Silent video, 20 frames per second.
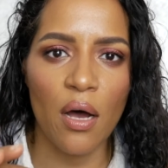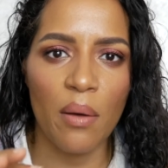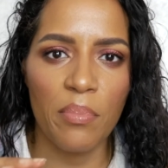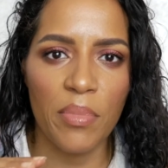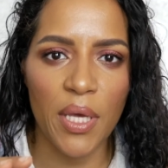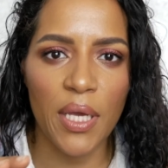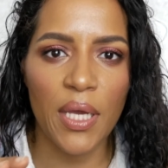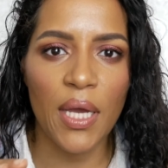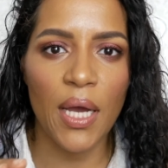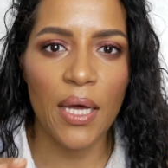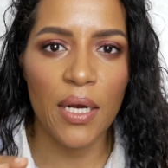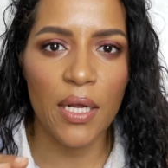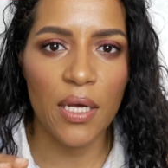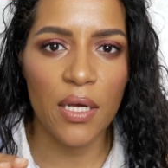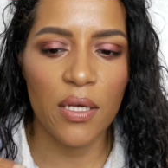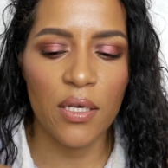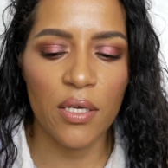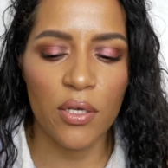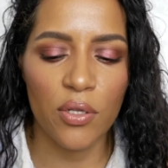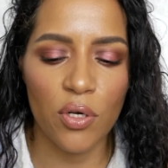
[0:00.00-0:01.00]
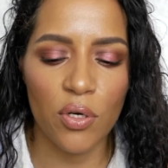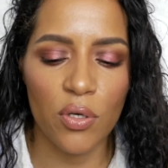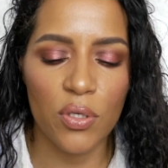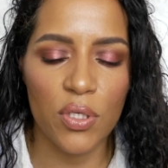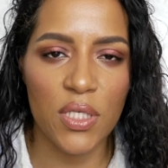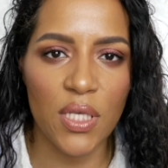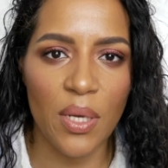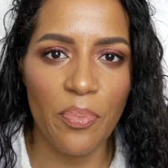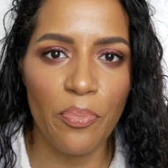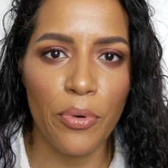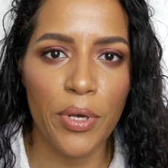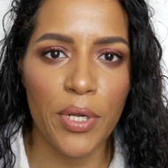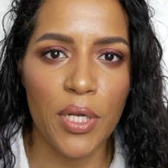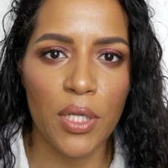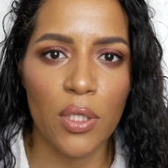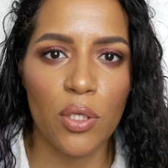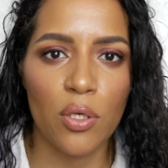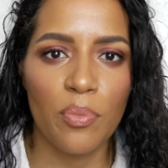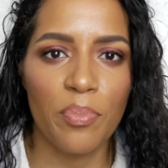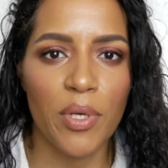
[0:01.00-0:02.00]
They kind of, you know, separate a
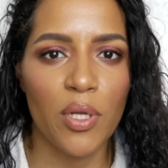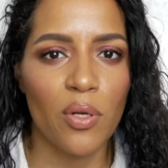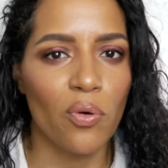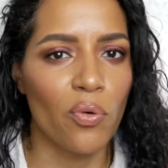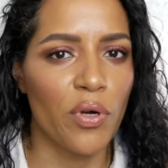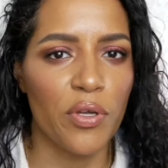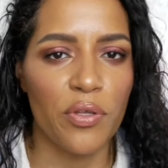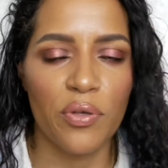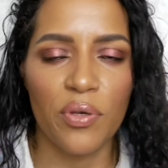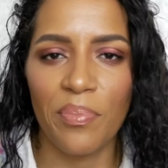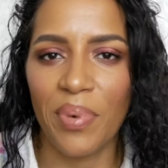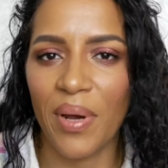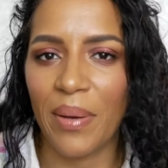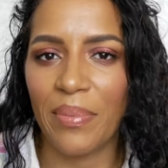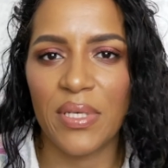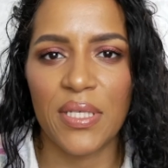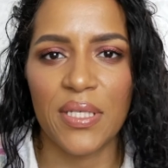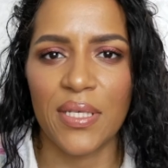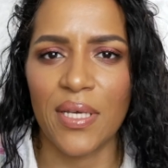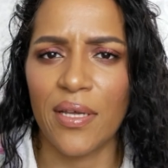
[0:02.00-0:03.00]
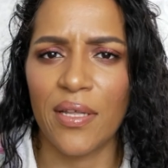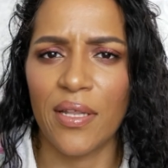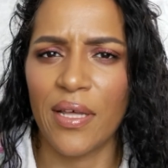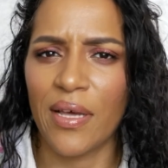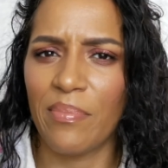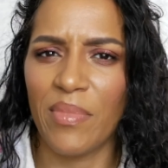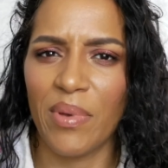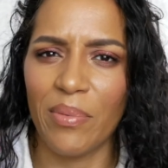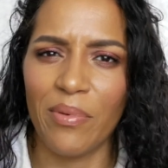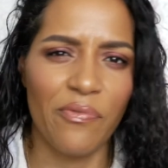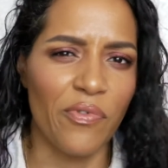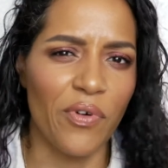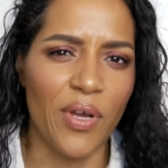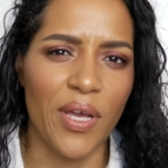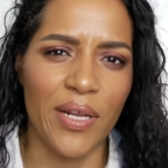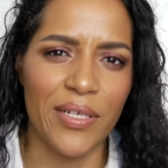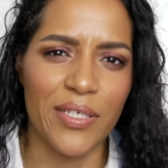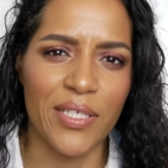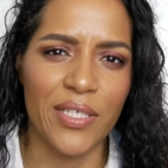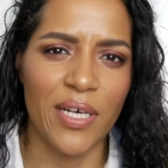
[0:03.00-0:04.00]
little bit, or you can probably say that maybe for
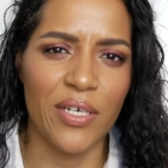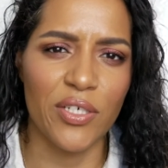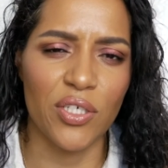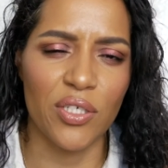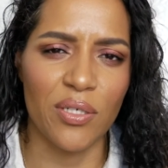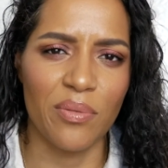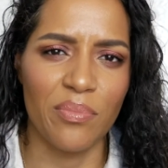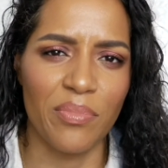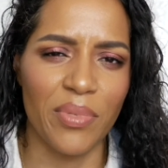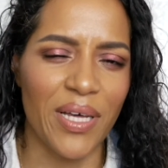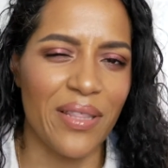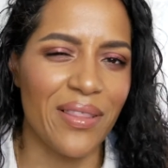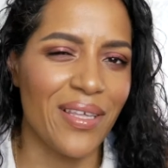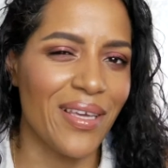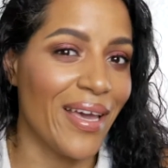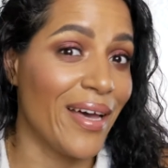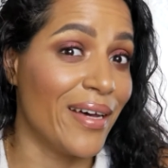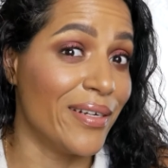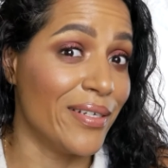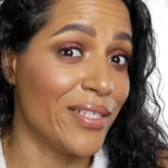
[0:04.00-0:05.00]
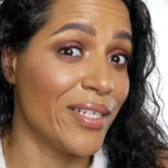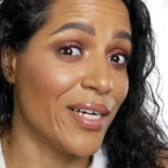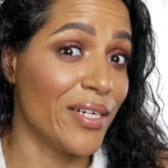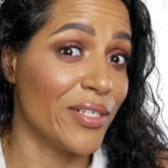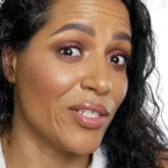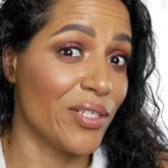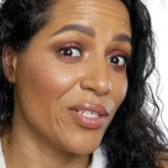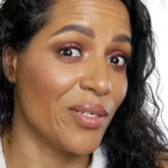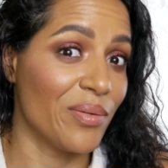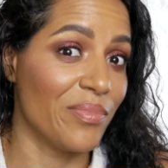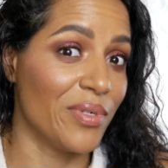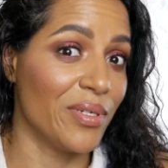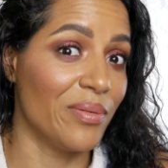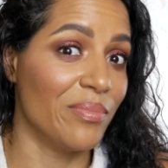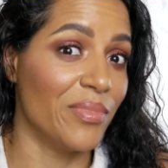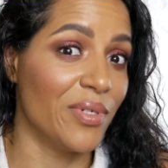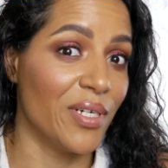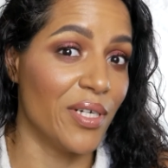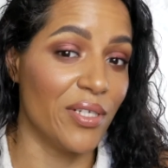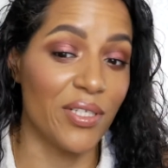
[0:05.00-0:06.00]
Anastasia, but I think Anastasia is a bit
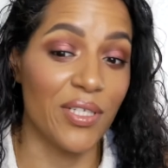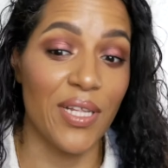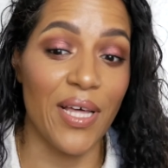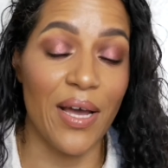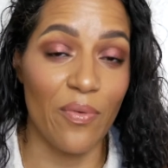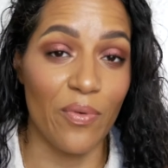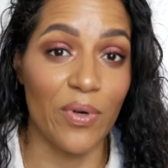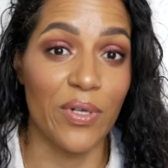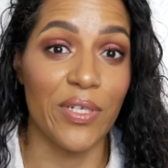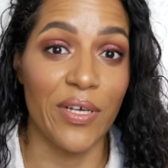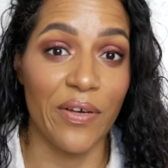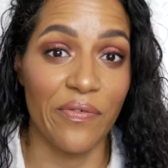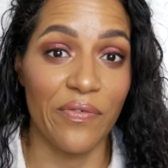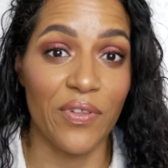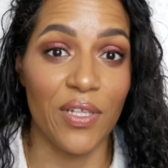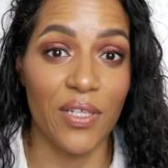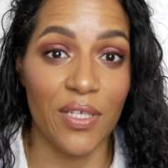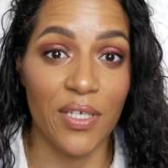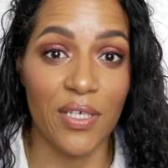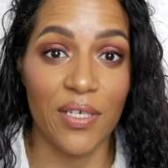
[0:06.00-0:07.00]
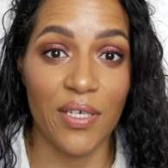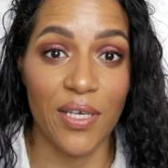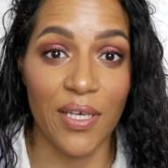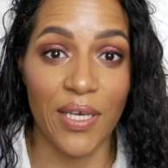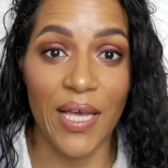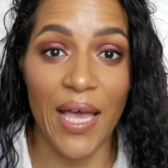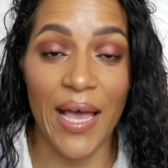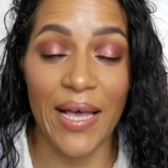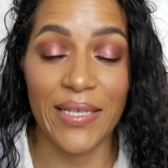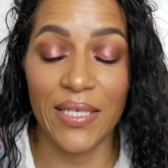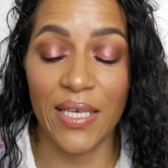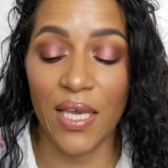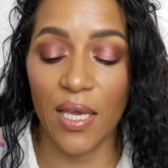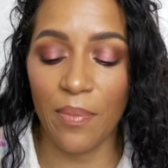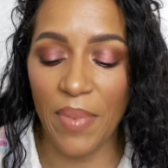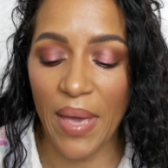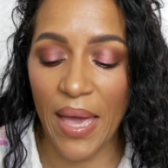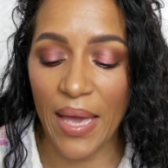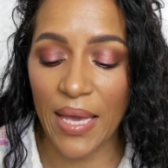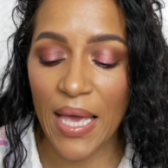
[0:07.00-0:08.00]
much. That one definitely has
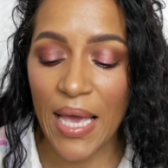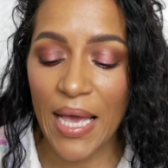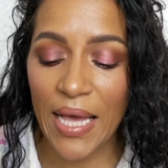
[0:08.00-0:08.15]
kickback.